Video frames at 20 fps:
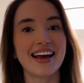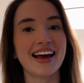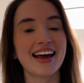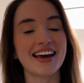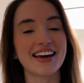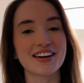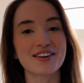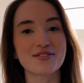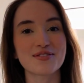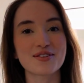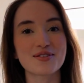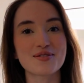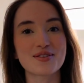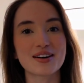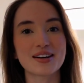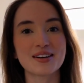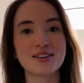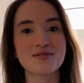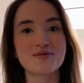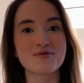Hey
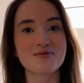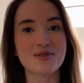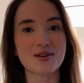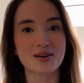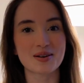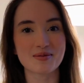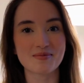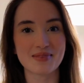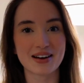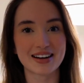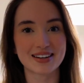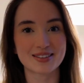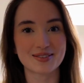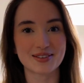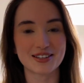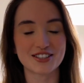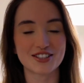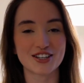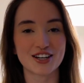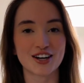everyone, welcome back to
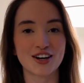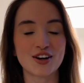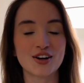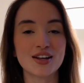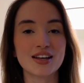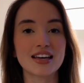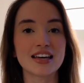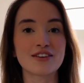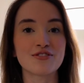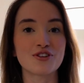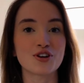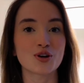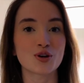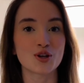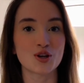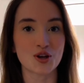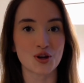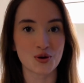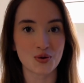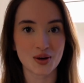my channel. If you're
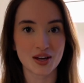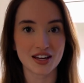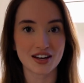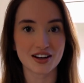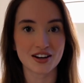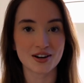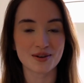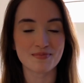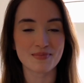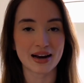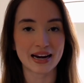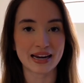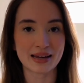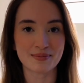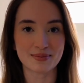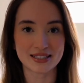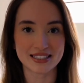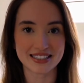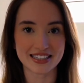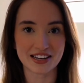new here, my
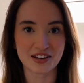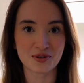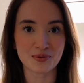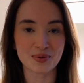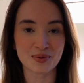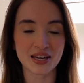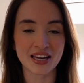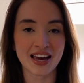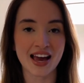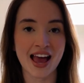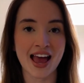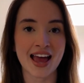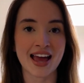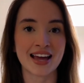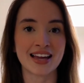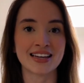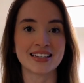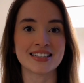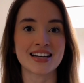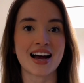name is Naomi
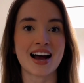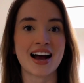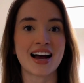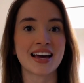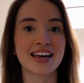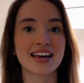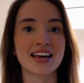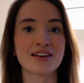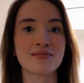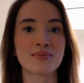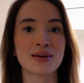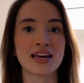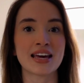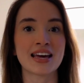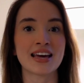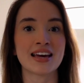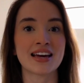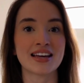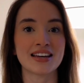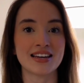and I am
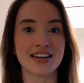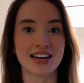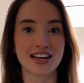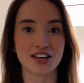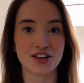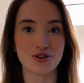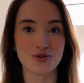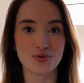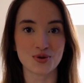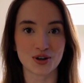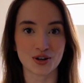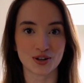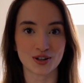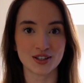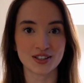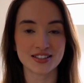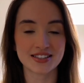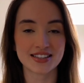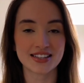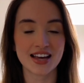a NICU
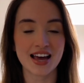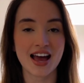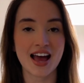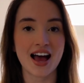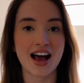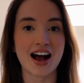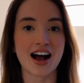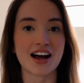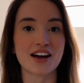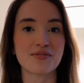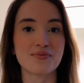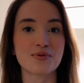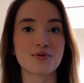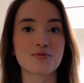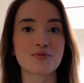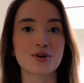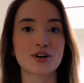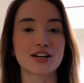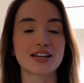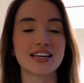nurse. I've
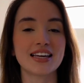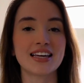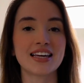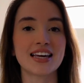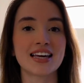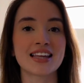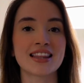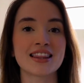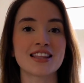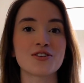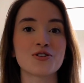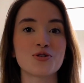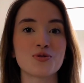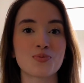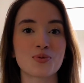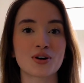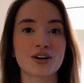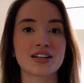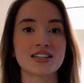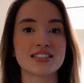been working in the
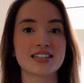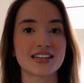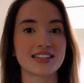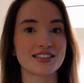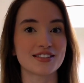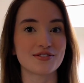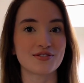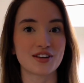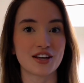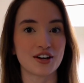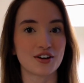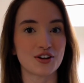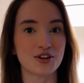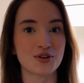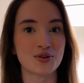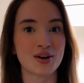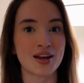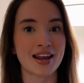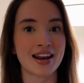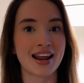newborn intensive care
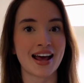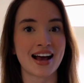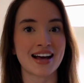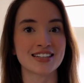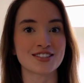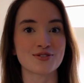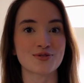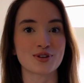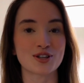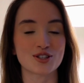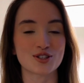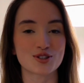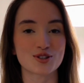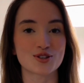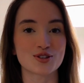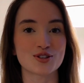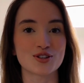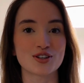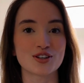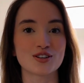unit as a
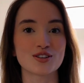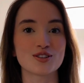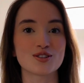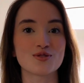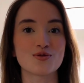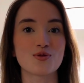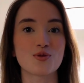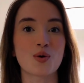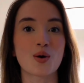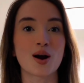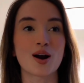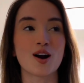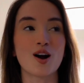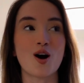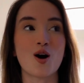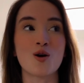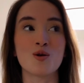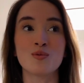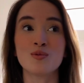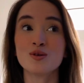registered nurse for
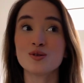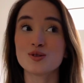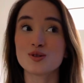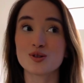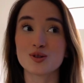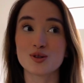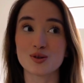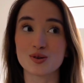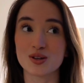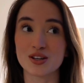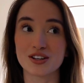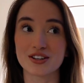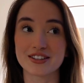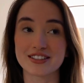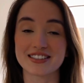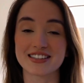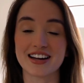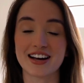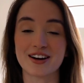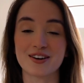almost 2
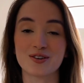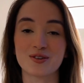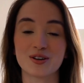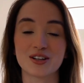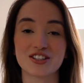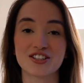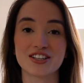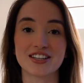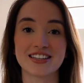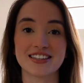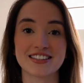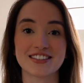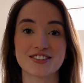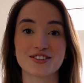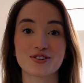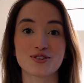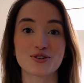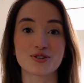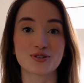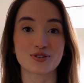years now, which is
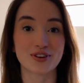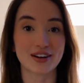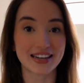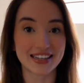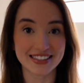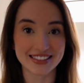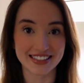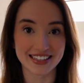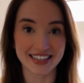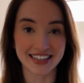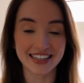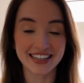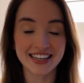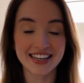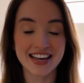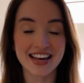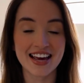crazy.